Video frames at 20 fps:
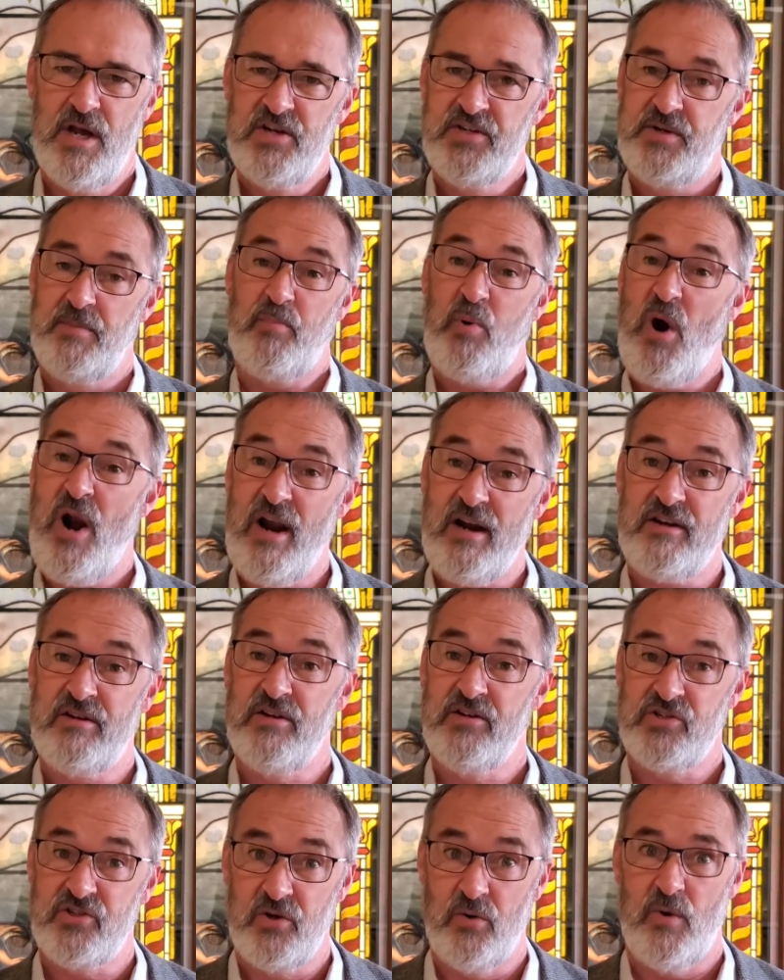to
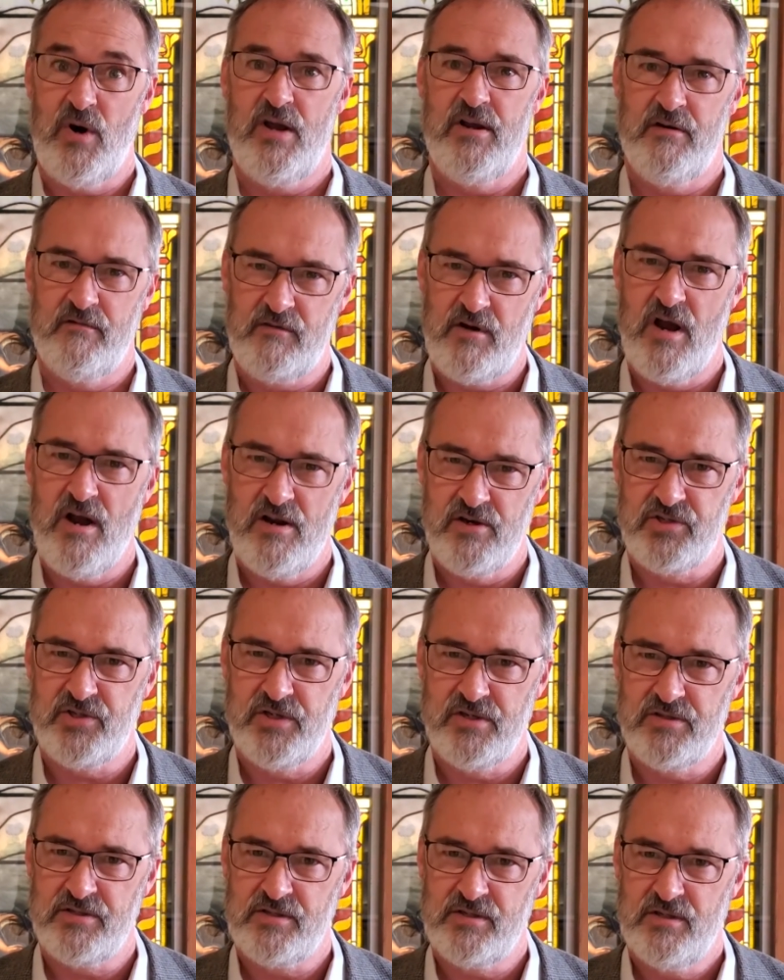practice the right of
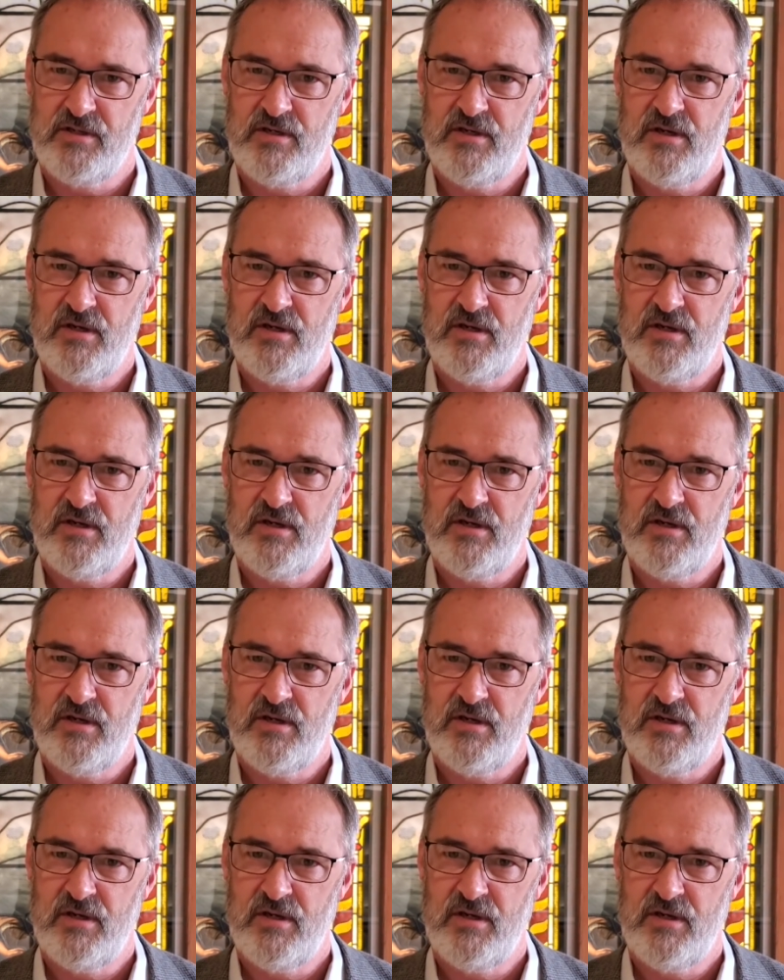conscience,